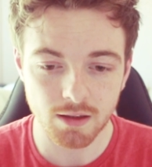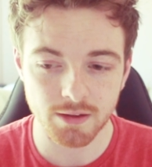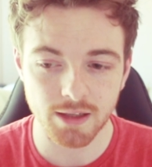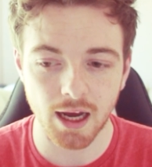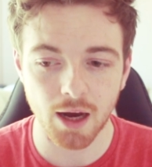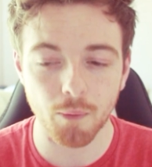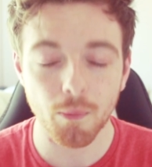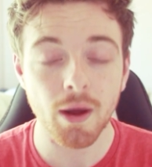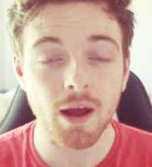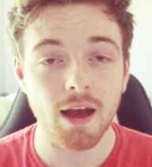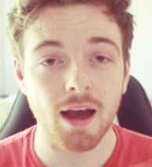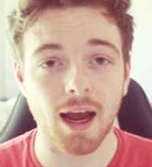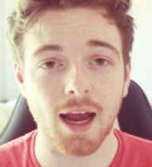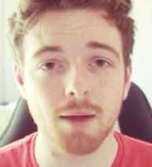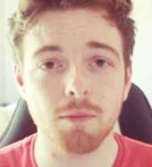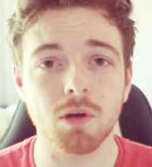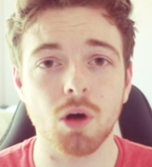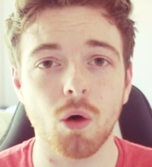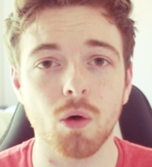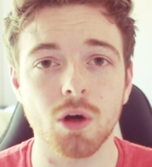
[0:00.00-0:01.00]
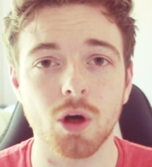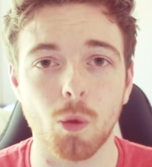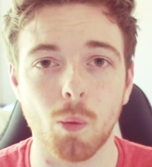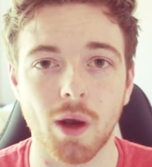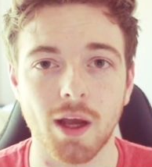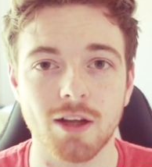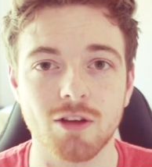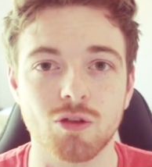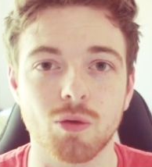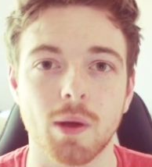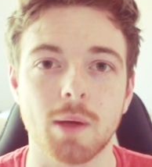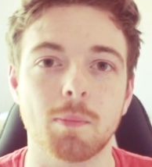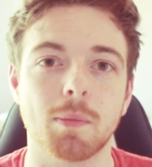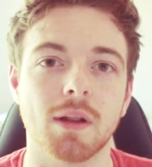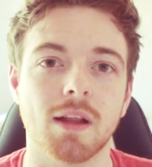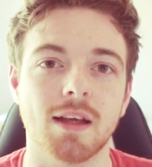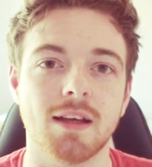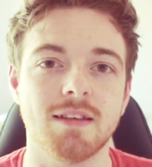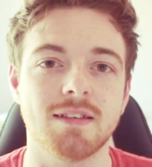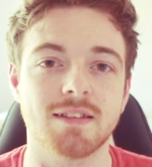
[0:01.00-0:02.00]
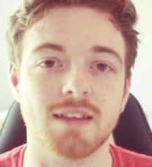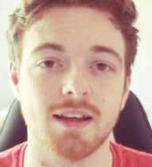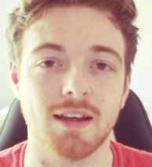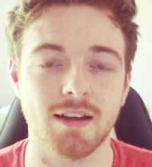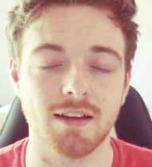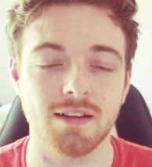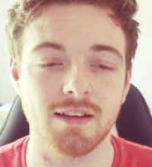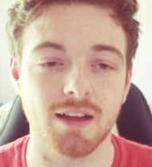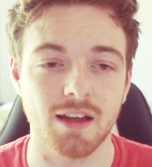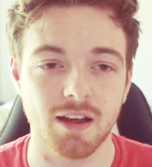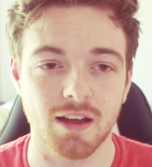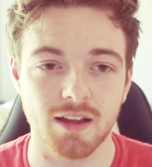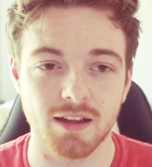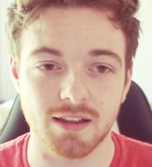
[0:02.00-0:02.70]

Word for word: Now, I'm going away to a place in